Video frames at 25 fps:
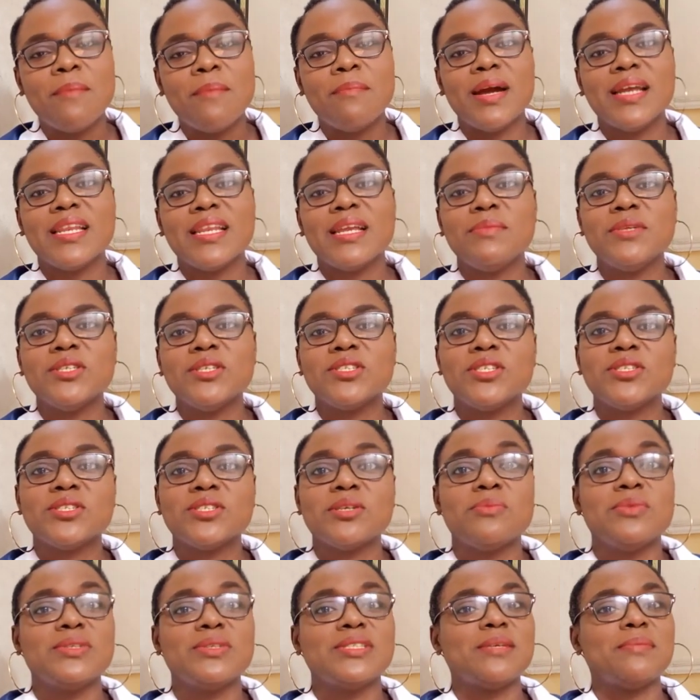My name is
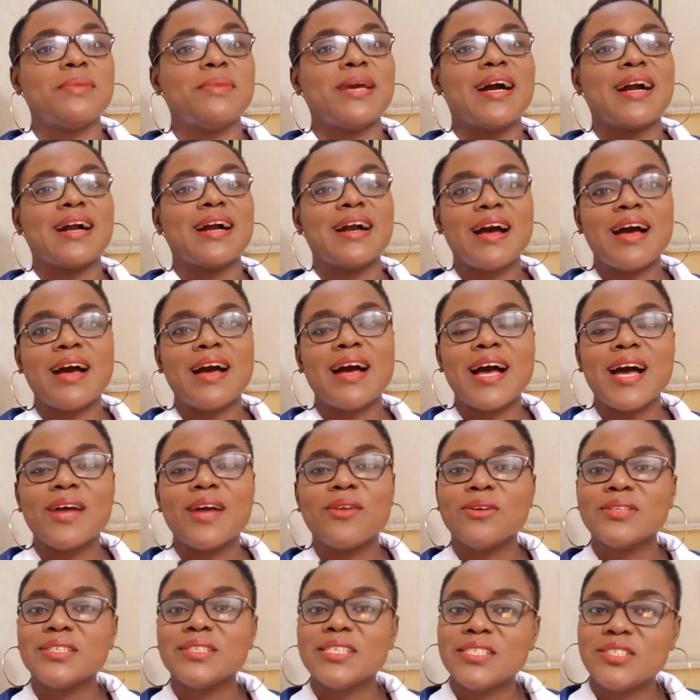Chisom Utibe Akah,
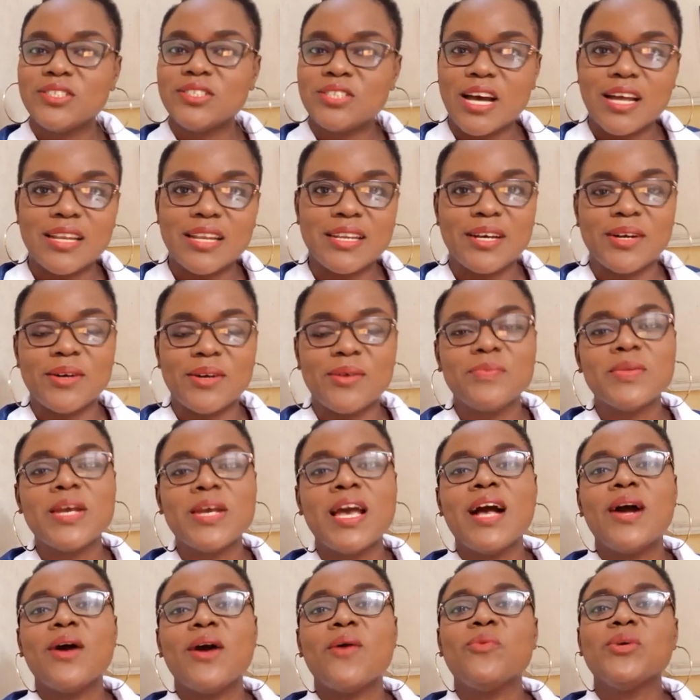and on this channel
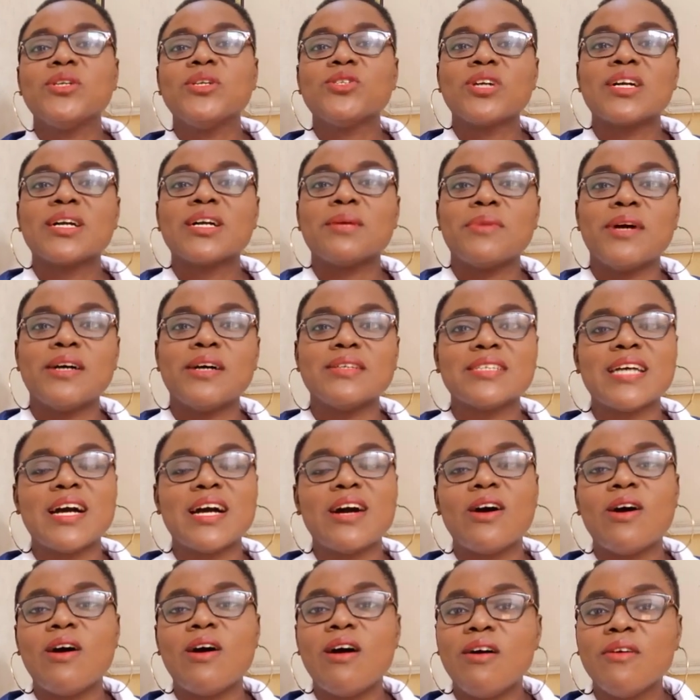we talk about
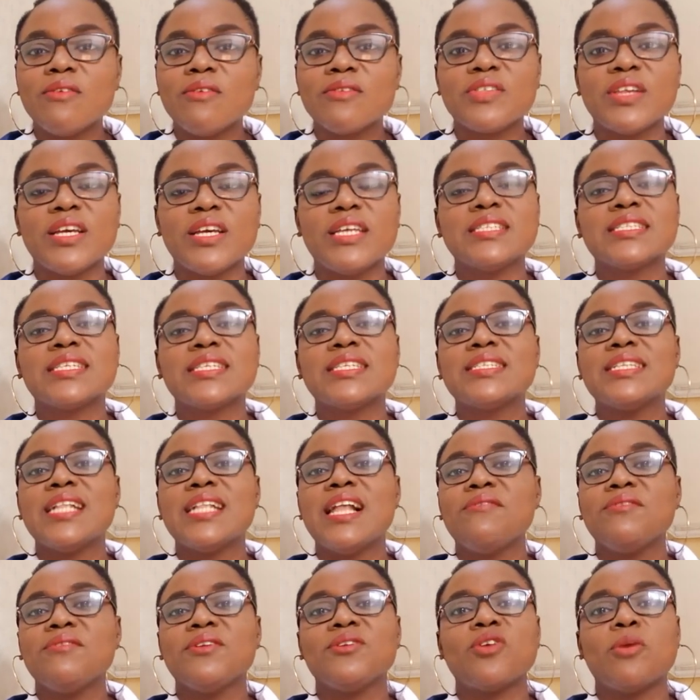all things
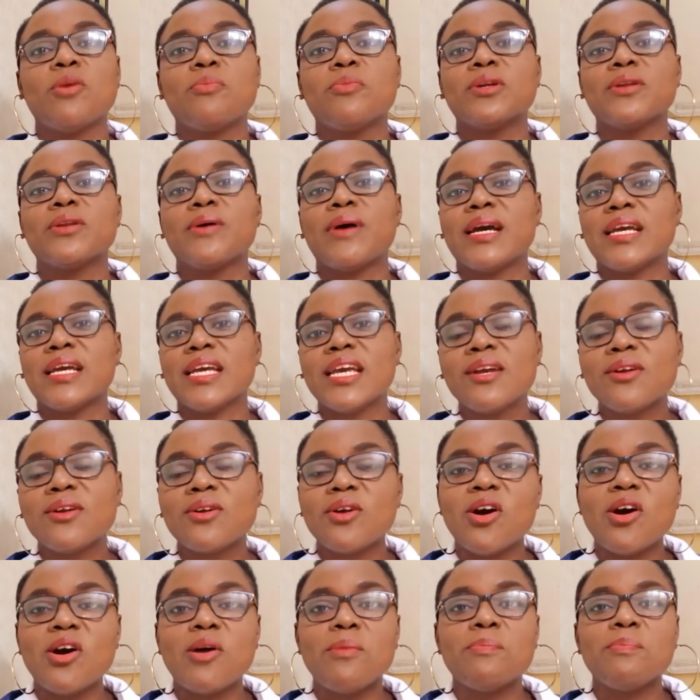leveling up on our
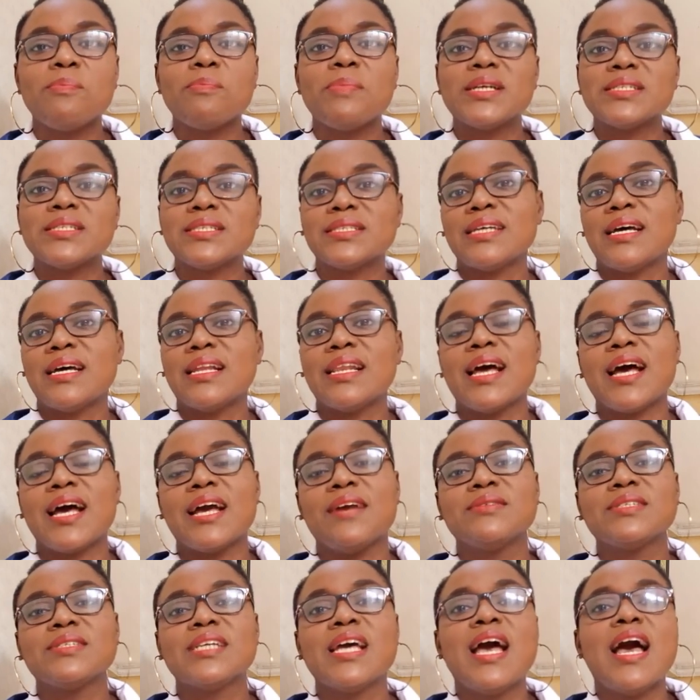income, personal
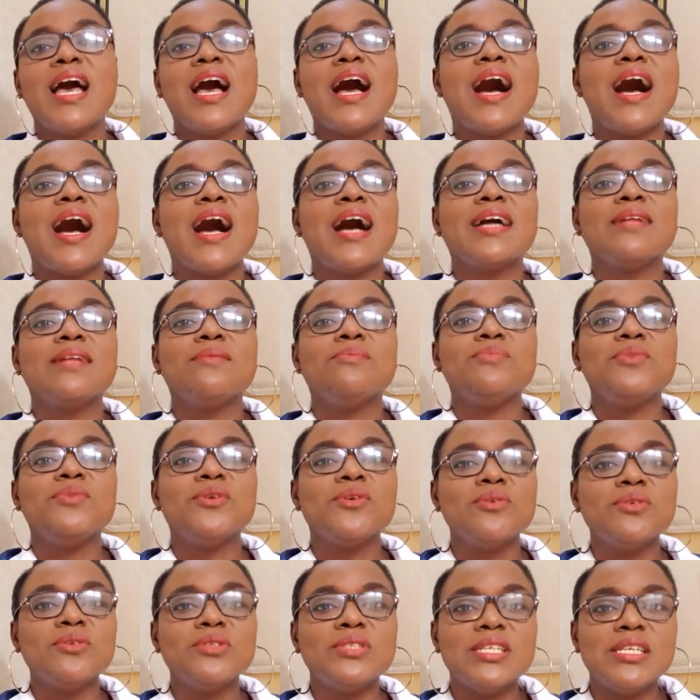lives, and
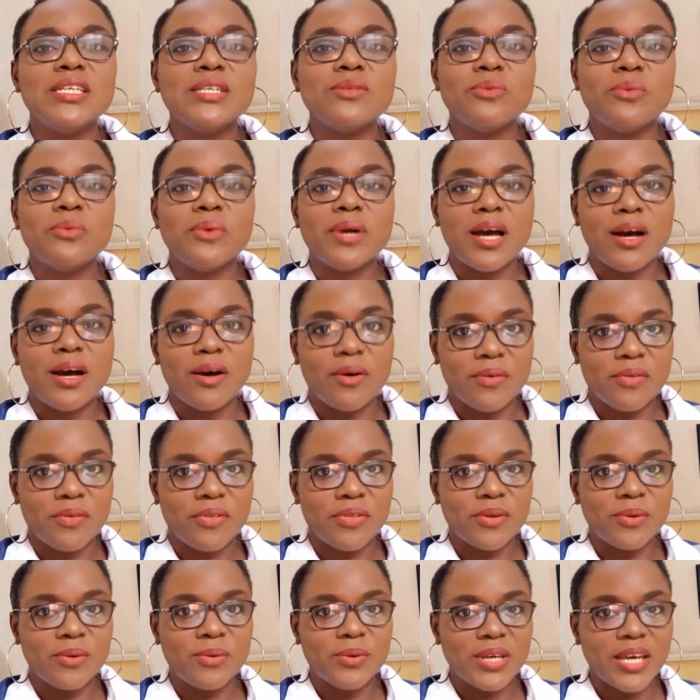building
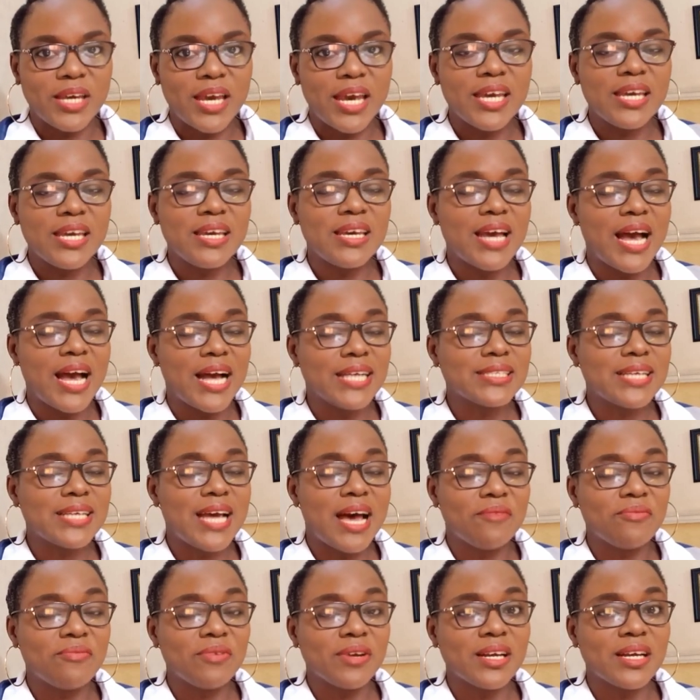wealth, okay, as
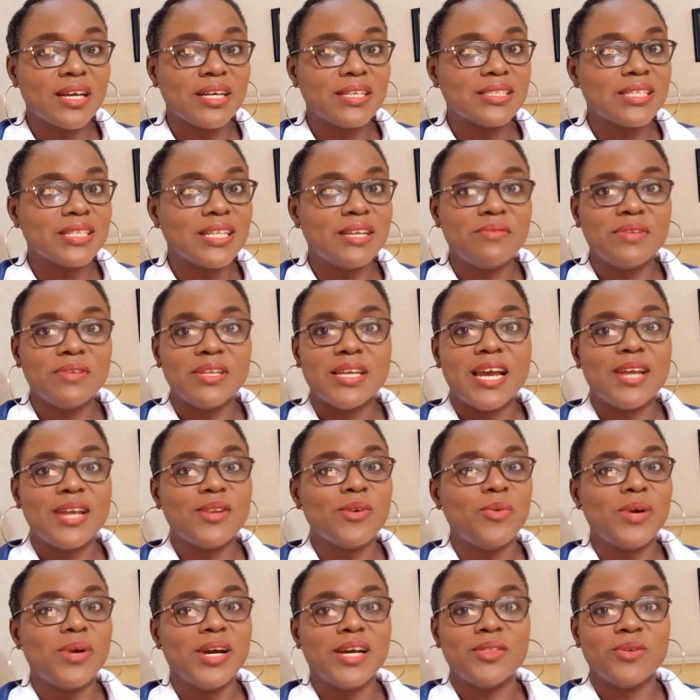Africans living
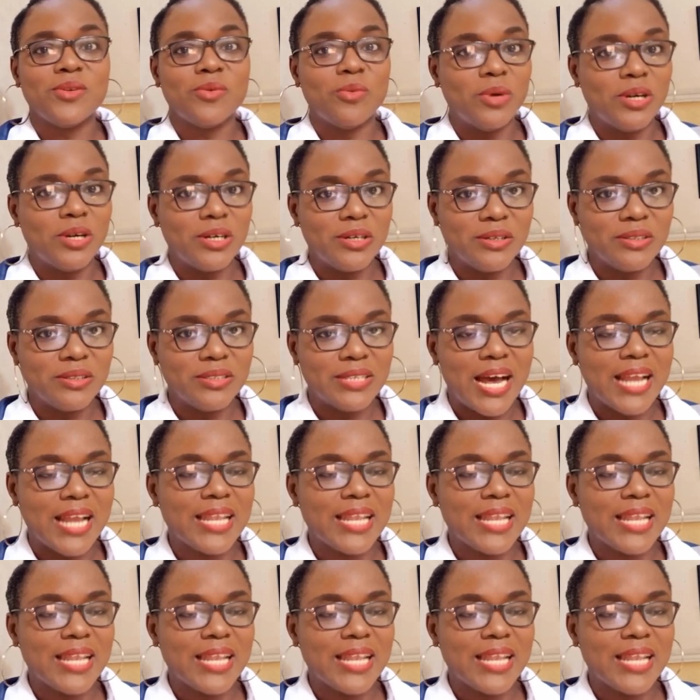anywhere in the world.